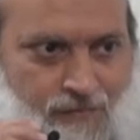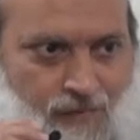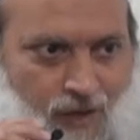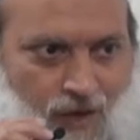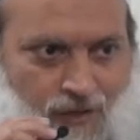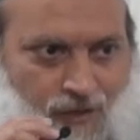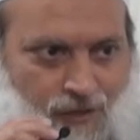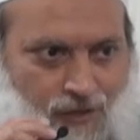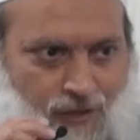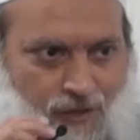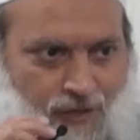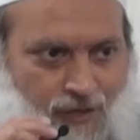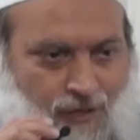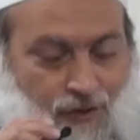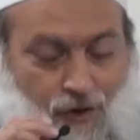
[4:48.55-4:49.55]
on the
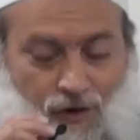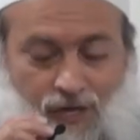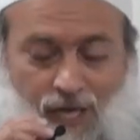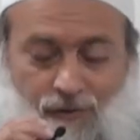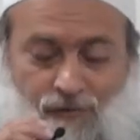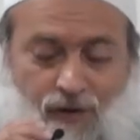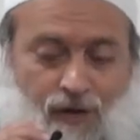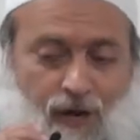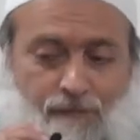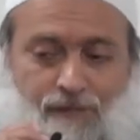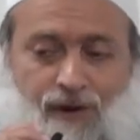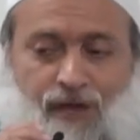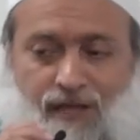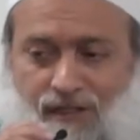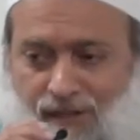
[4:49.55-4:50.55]
journey, nor can we
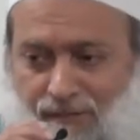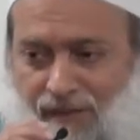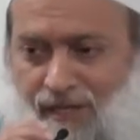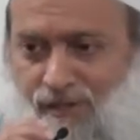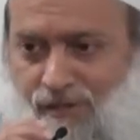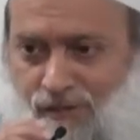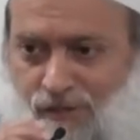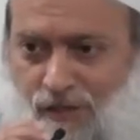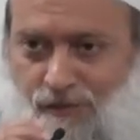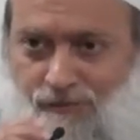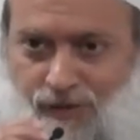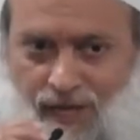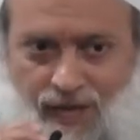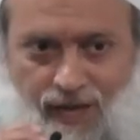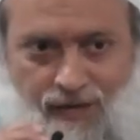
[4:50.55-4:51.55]
comprehend the messenger in
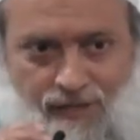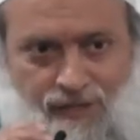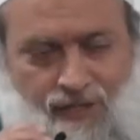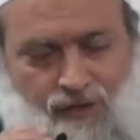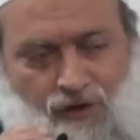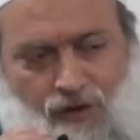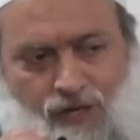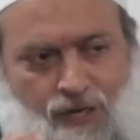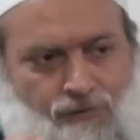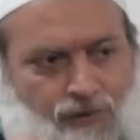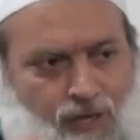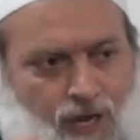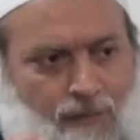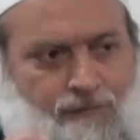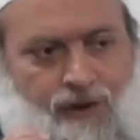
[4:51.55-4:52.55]
reality, nor can
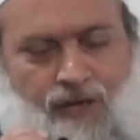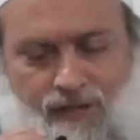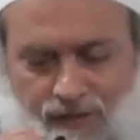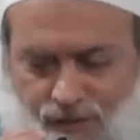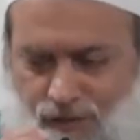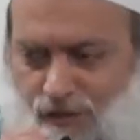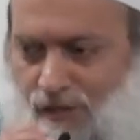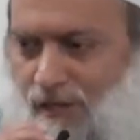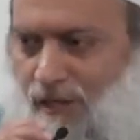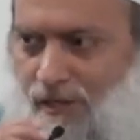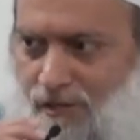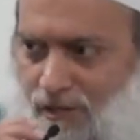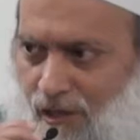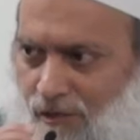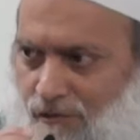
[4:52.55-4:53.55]
we comprehend the journey
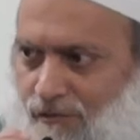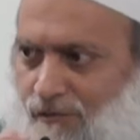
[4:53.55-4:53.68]
itself.